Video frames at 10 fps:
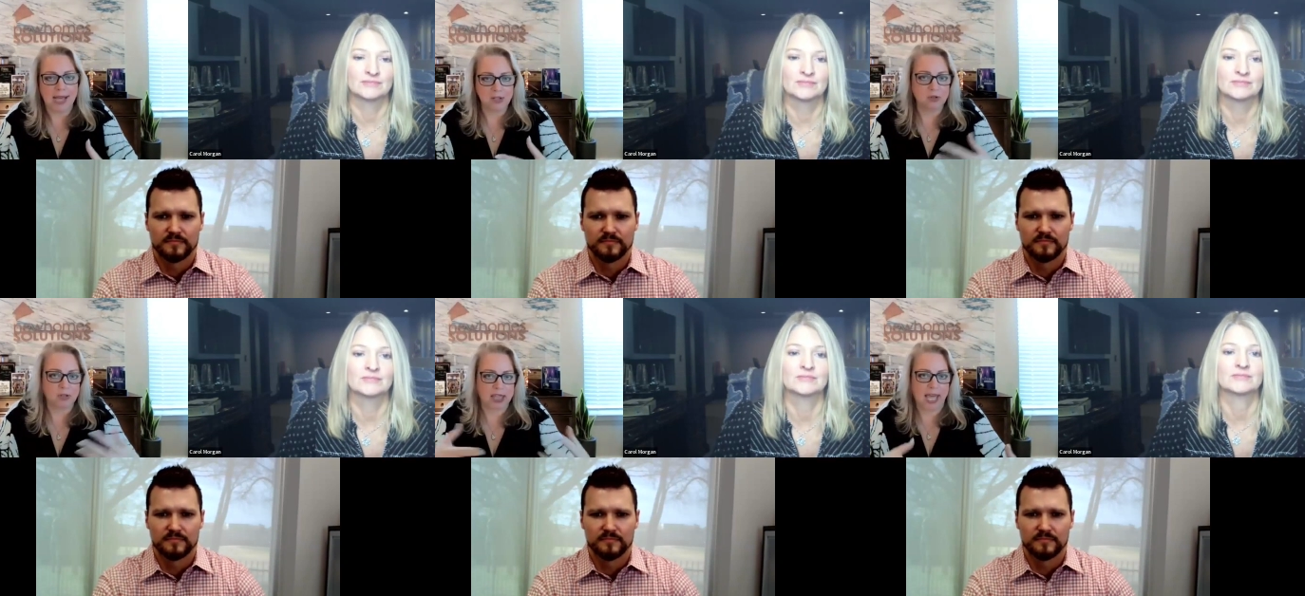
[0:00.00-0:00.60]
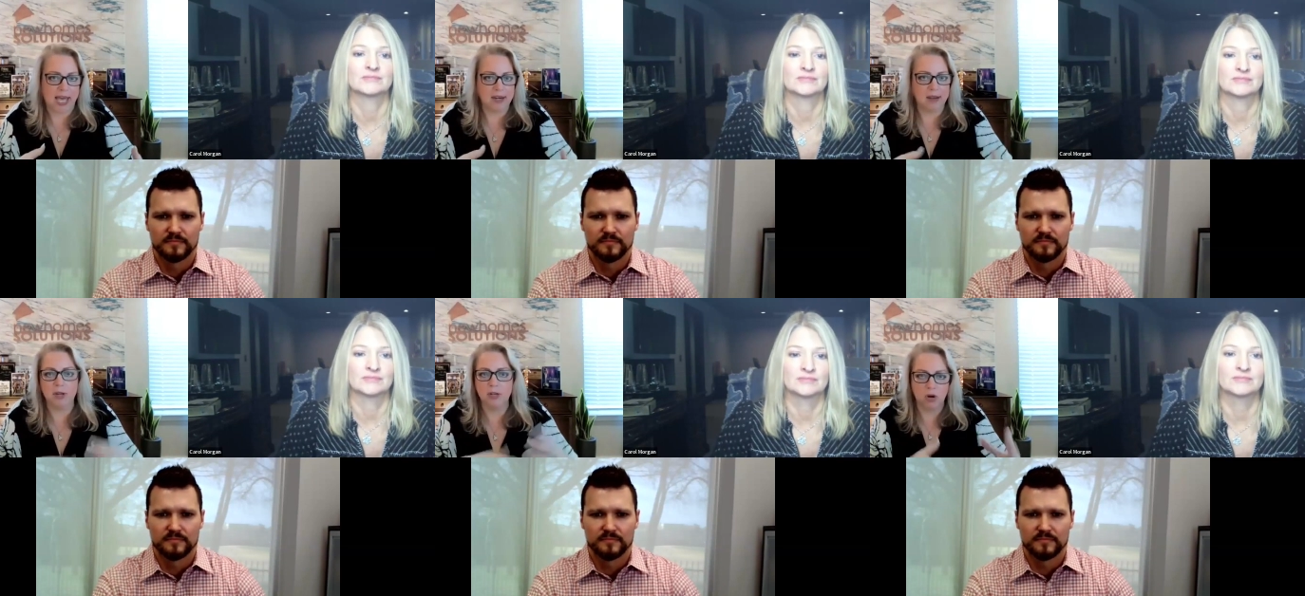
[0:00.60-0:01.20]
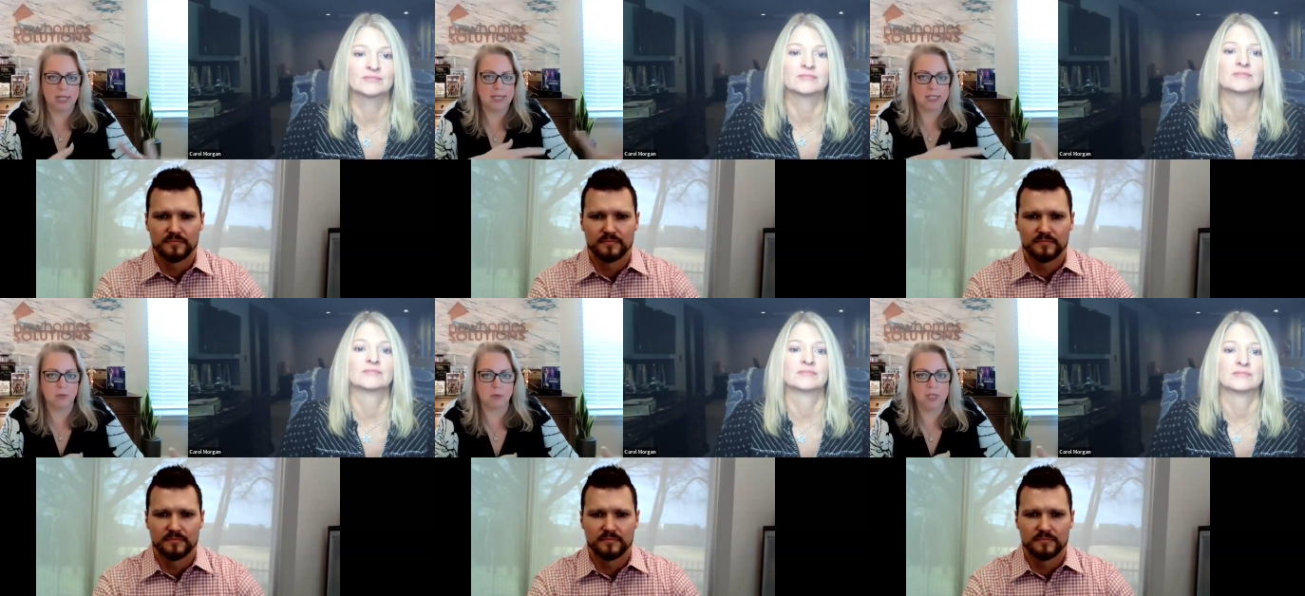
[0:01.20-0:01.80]
Speaker 1: i took that and i went
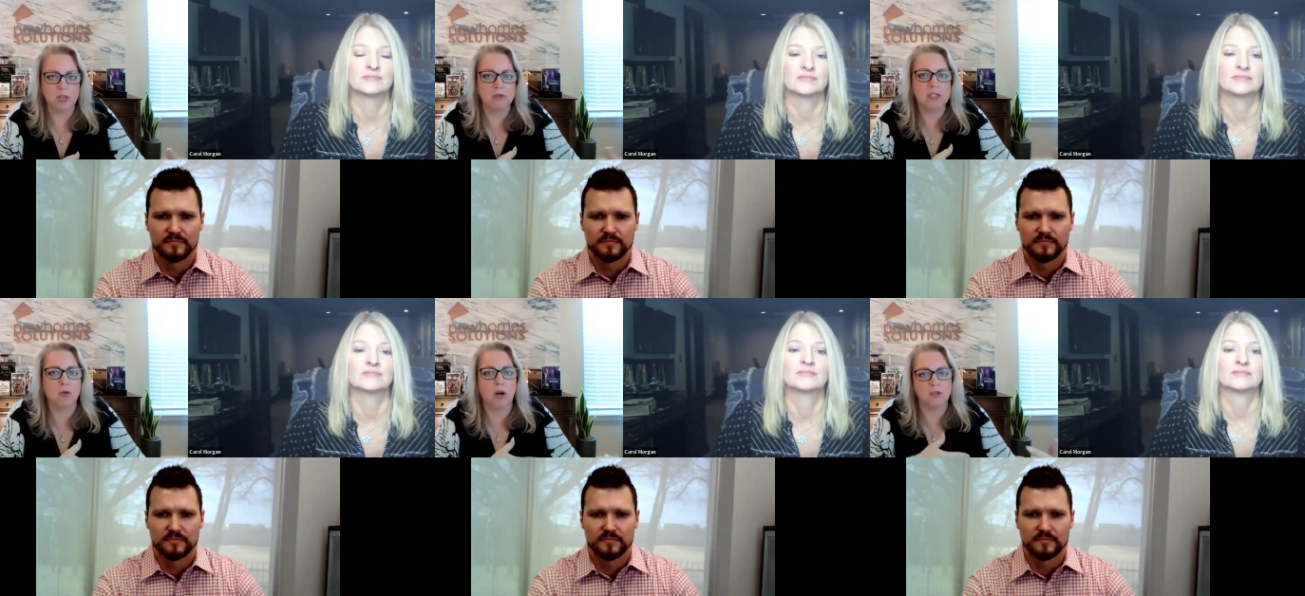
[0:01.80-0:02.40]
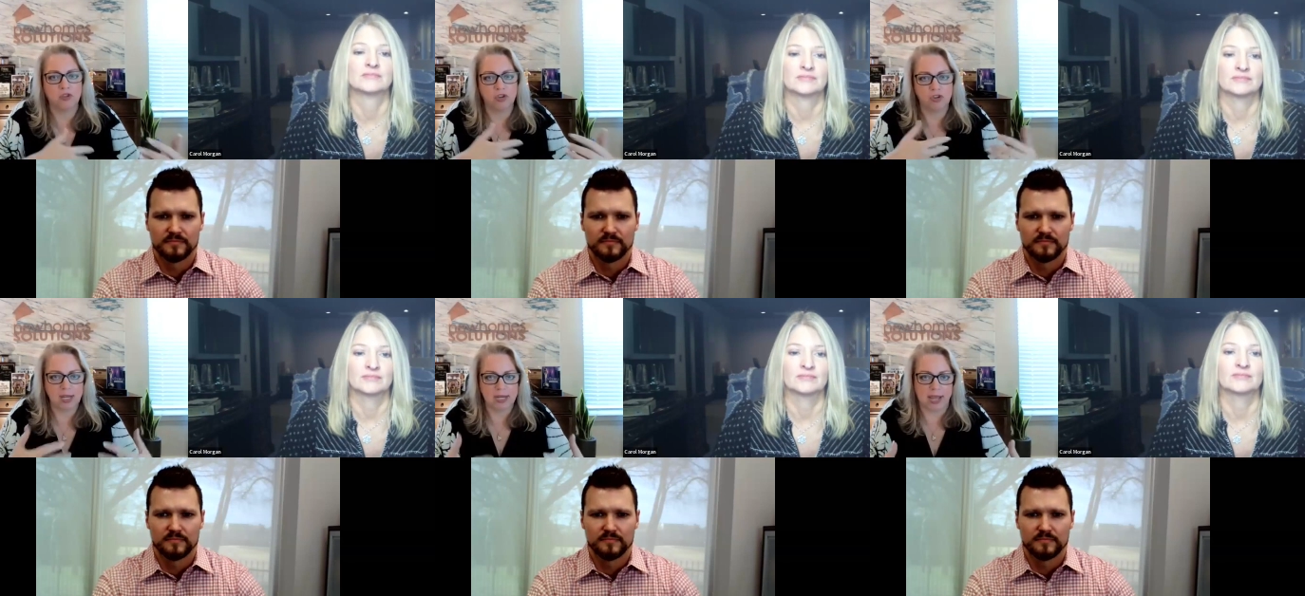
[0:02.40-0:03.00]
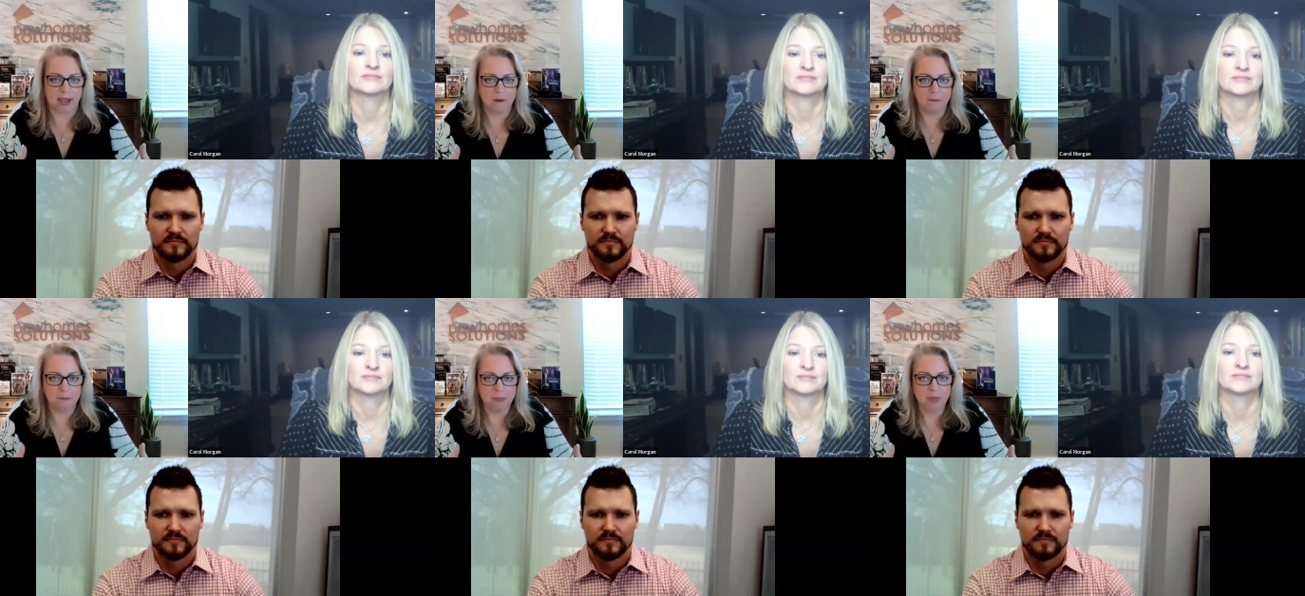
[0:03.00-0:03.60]
great that's what we do so on
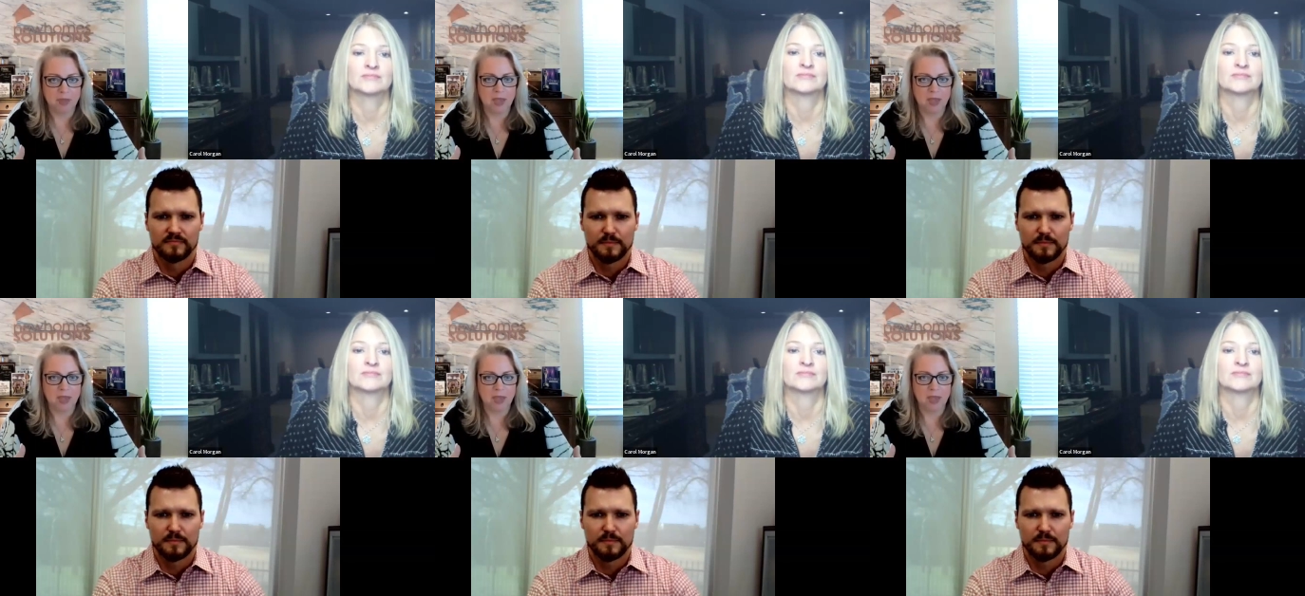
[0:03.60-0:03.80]
sunday